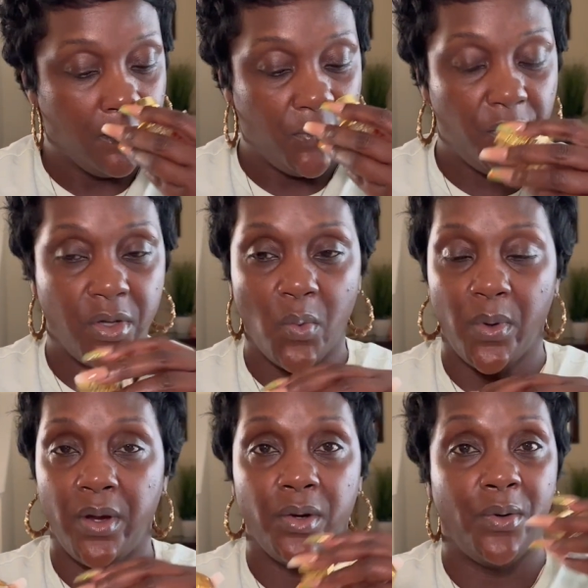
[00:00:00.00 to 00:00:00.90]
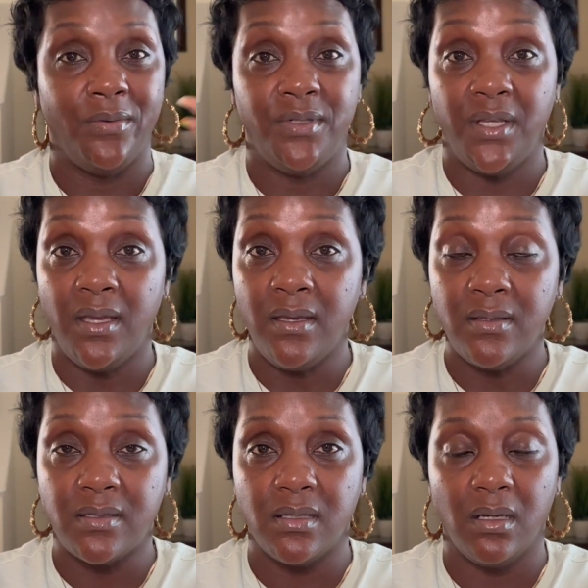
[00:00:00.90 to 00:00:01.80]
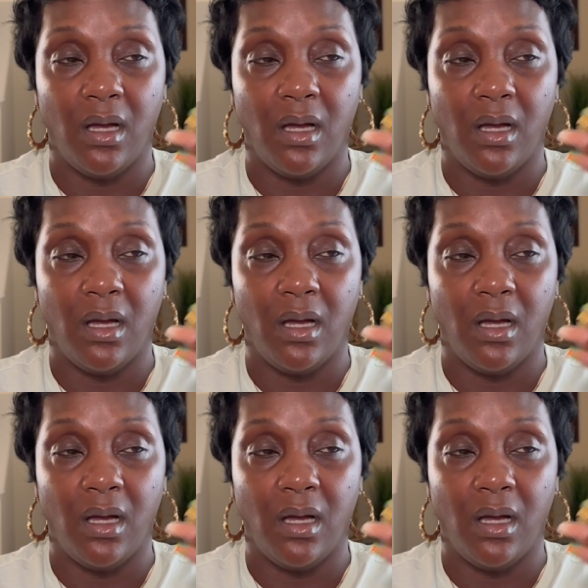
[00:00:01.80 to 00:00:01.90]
You can wear it on dates,